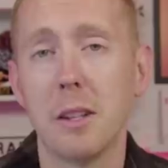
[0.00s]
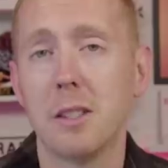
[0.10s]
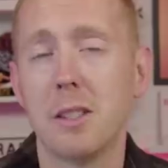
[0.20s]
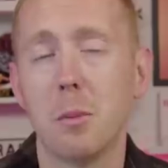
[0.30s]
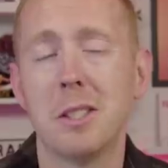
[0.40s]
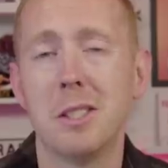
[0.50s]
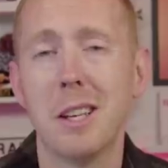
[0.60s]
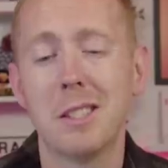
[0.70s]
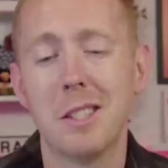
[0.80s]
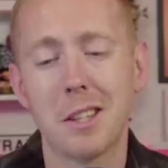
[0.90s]
as I said, with his
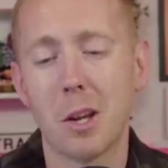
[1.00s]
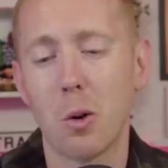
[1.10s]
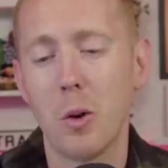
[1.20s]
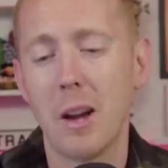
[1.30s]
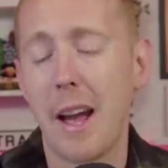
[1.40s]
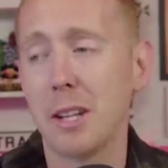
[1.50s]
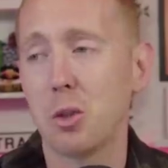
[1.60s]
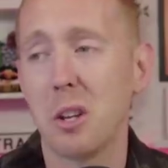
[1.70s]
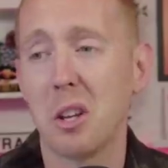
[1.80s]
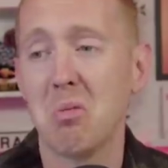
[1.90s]
60th career hat
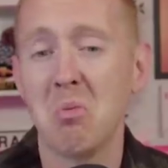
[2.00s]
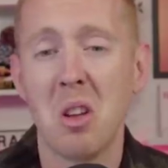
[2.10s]
trick, and